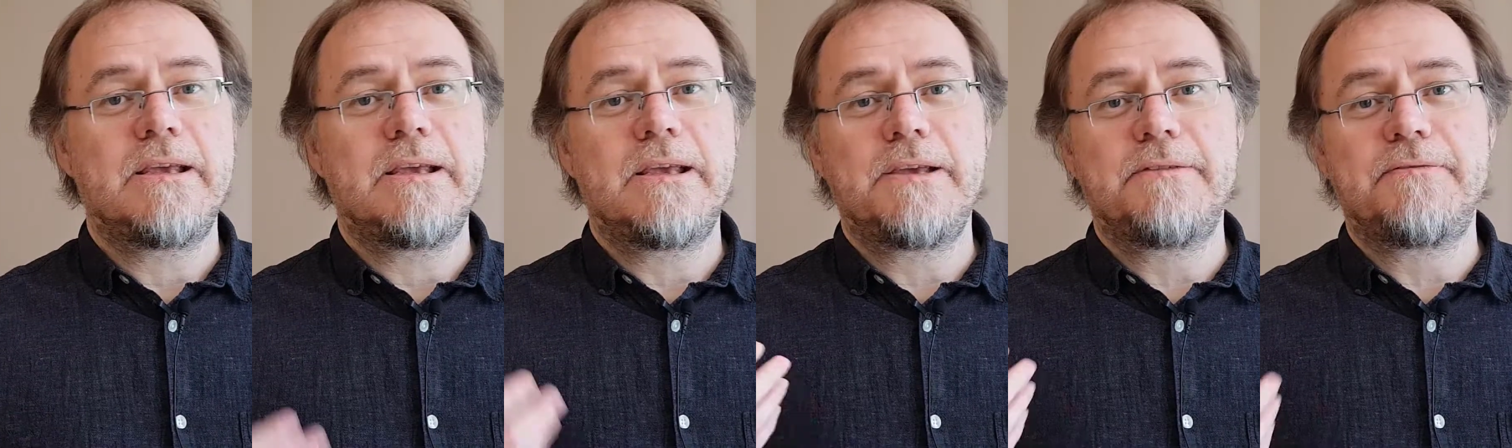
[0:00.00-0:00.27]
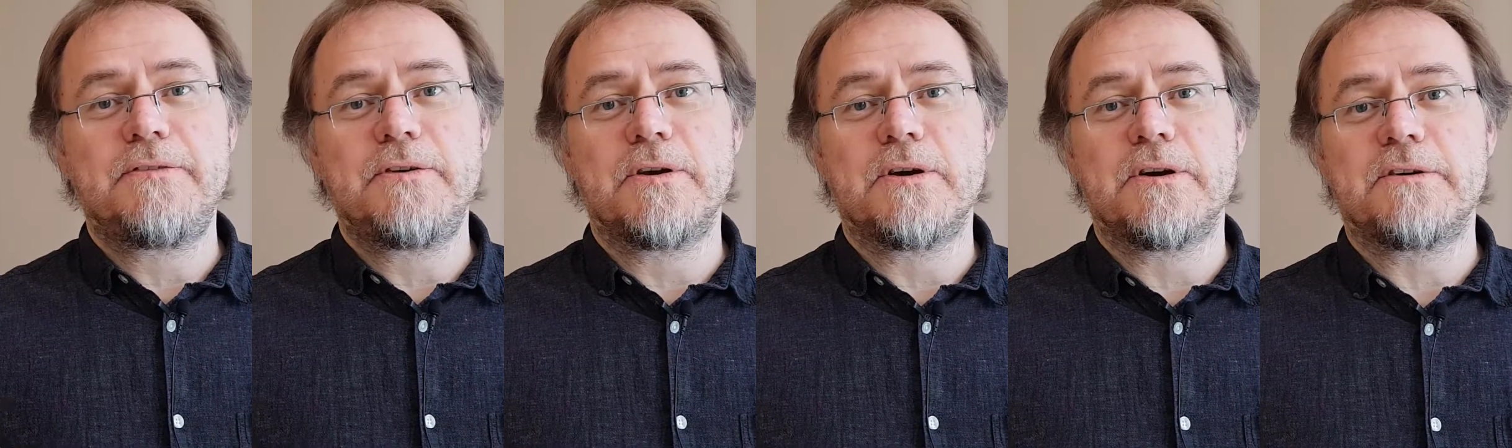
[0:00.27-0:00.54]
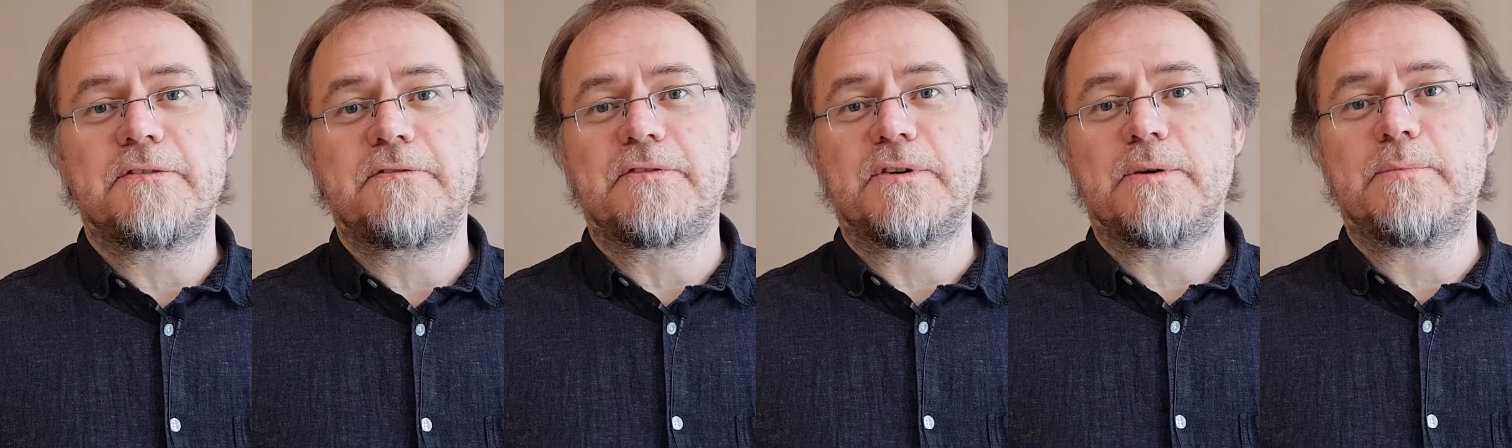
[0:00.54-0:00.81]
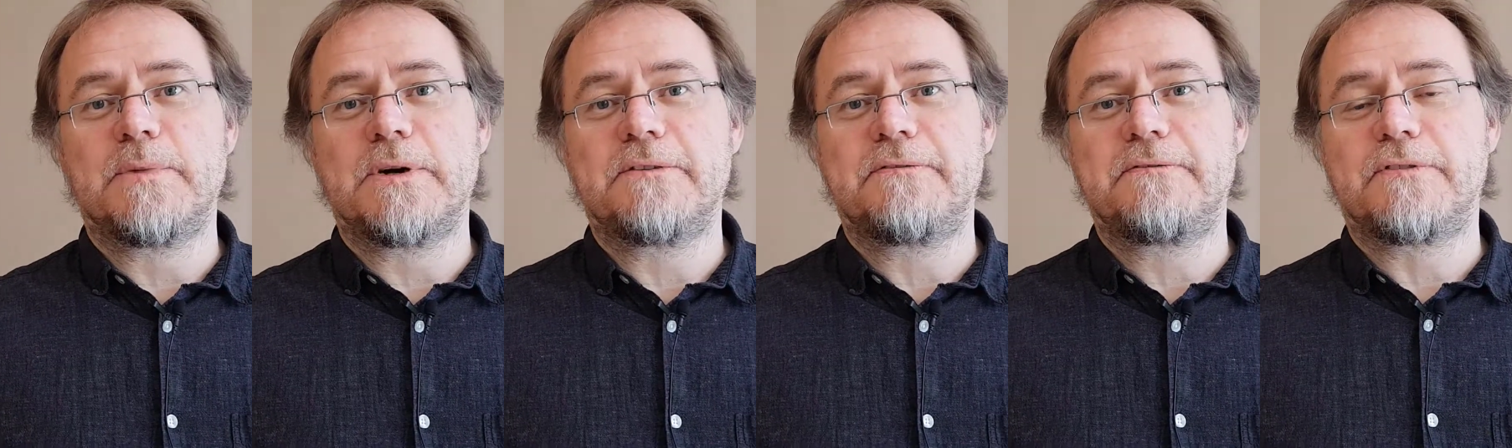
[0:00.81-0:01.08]
If you are
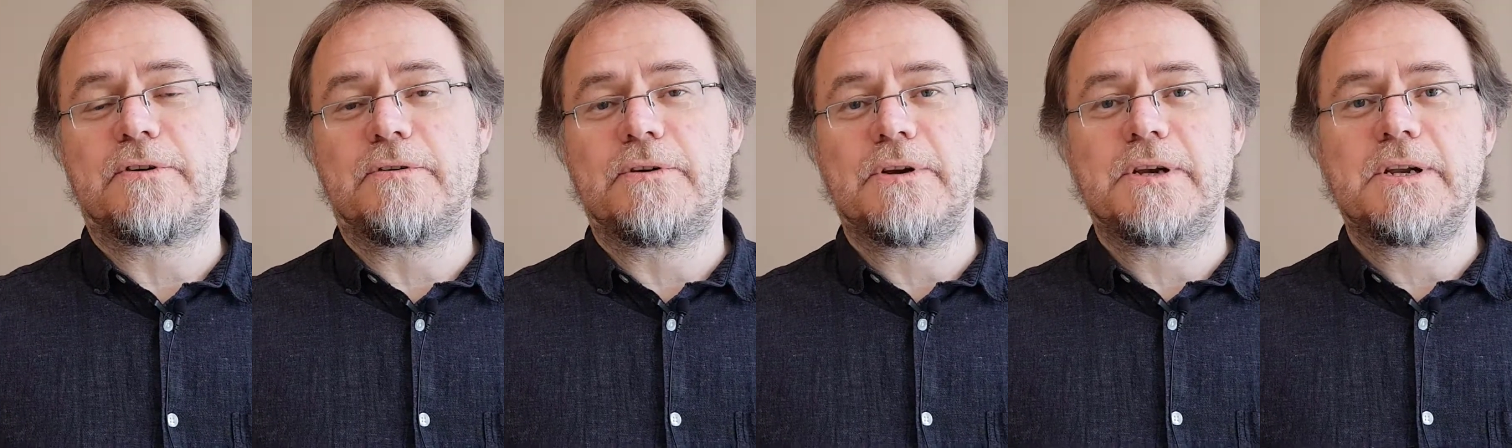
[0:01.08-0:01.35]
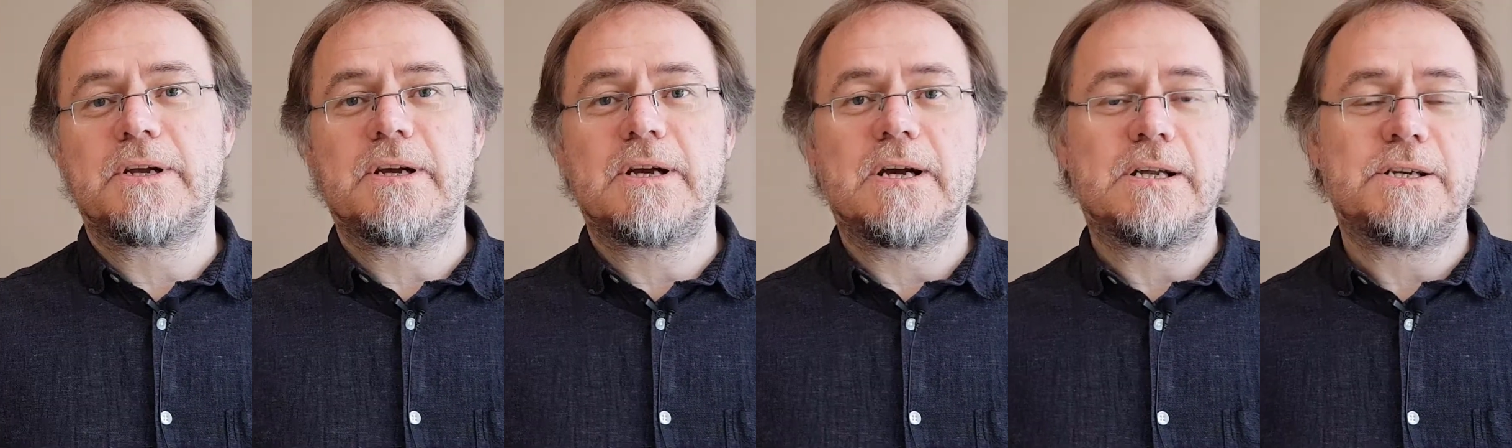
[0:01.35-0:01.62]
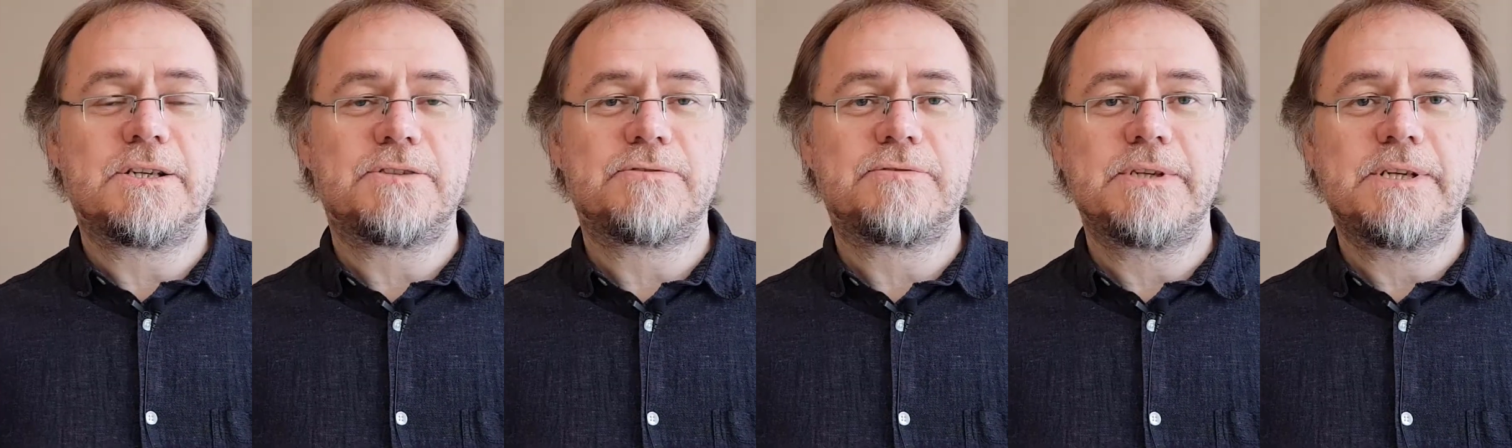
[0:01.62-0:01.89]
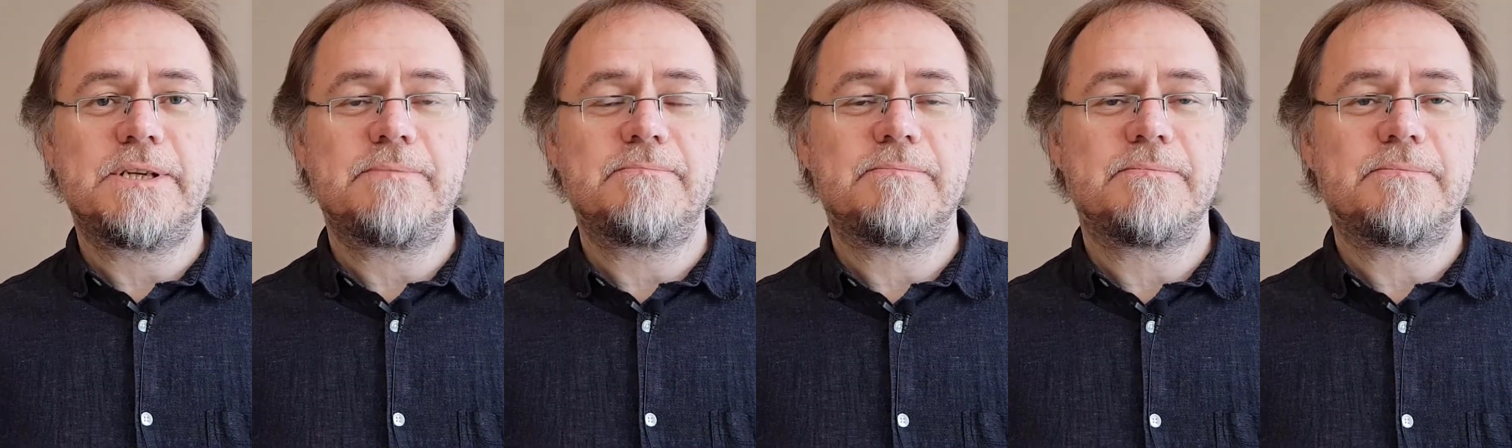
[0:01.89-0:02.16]
from a foreign
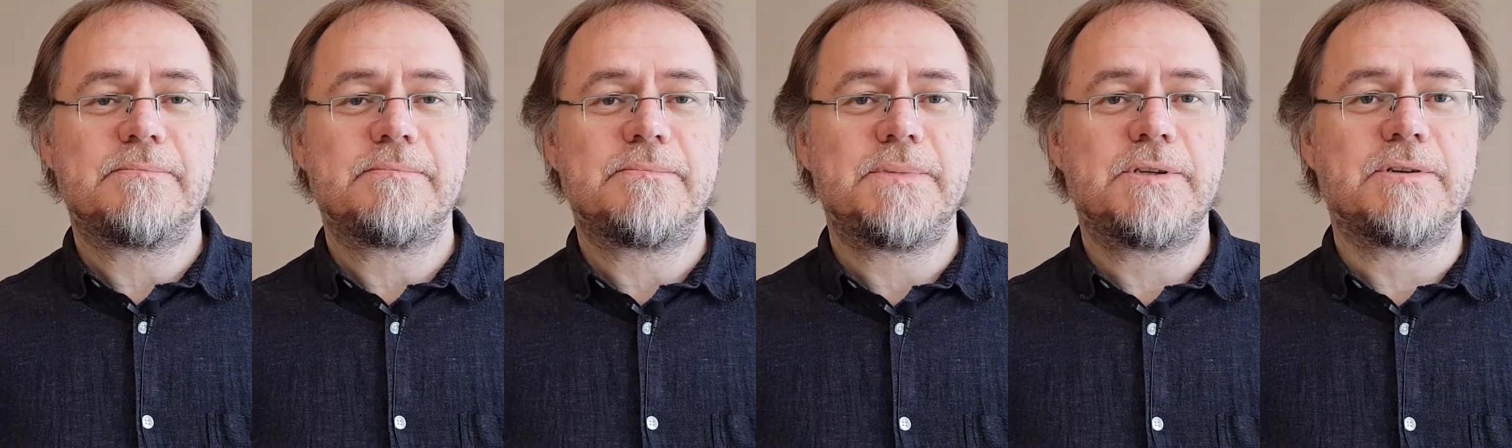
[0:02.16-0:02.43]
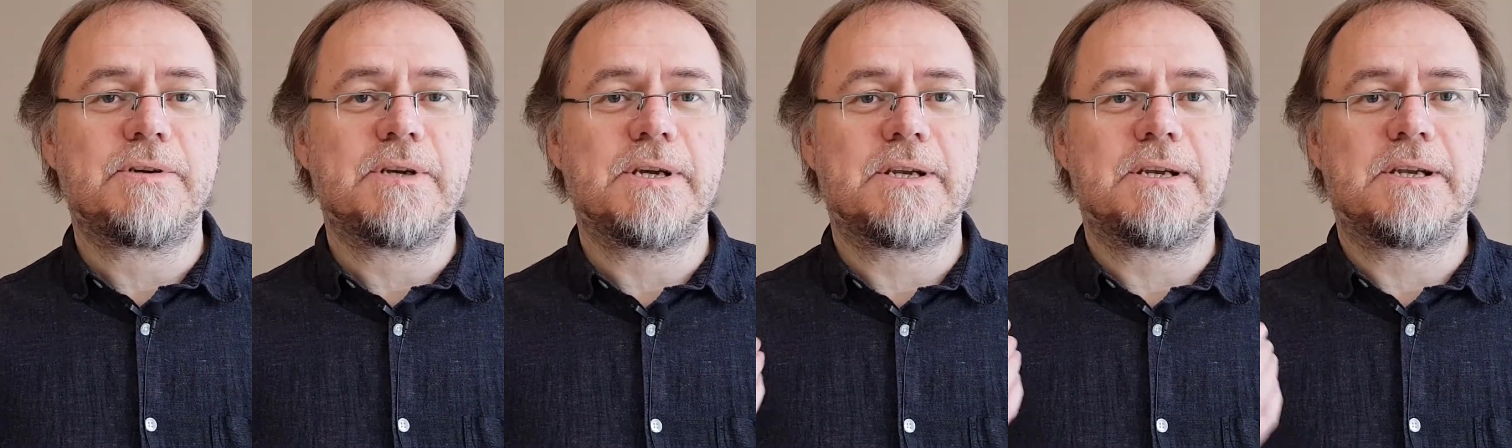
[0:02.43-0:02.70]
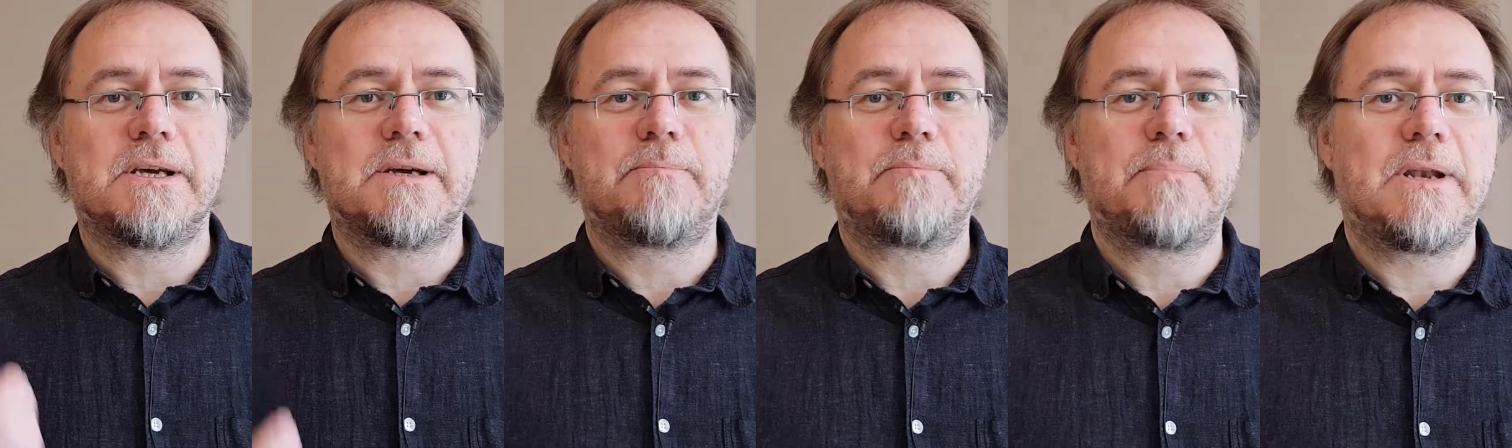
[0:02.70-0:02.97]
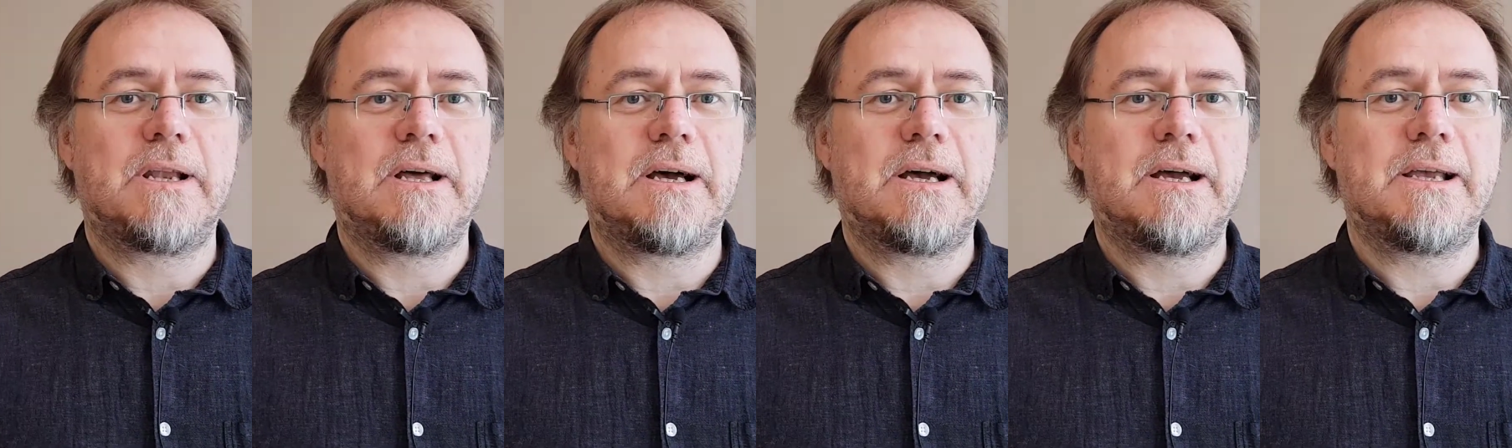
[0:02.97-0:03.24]
country, you can
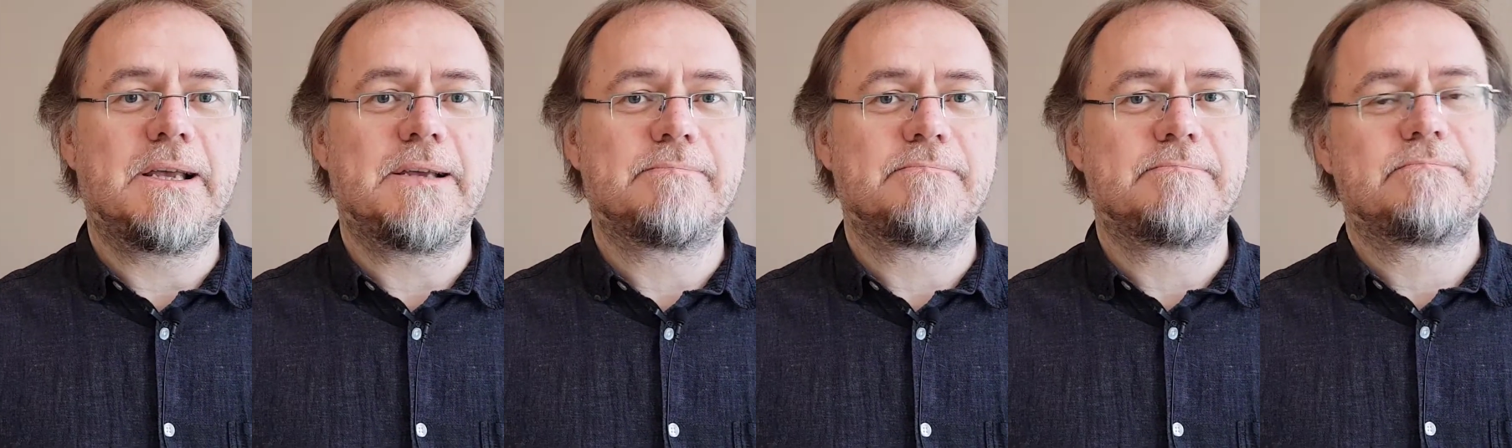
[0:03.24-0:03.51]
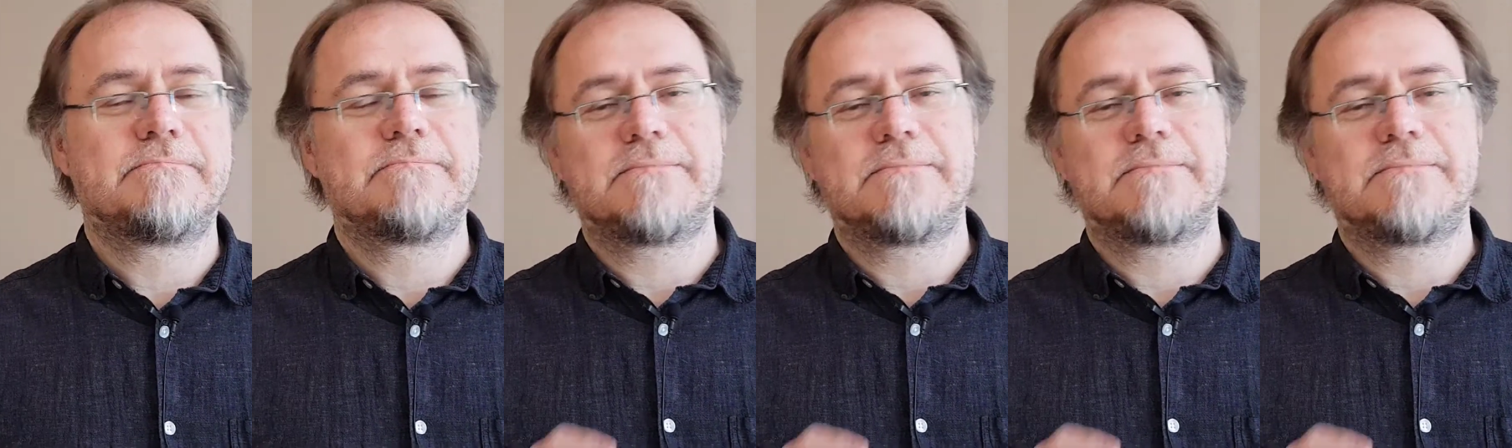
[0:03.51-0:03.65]
apply,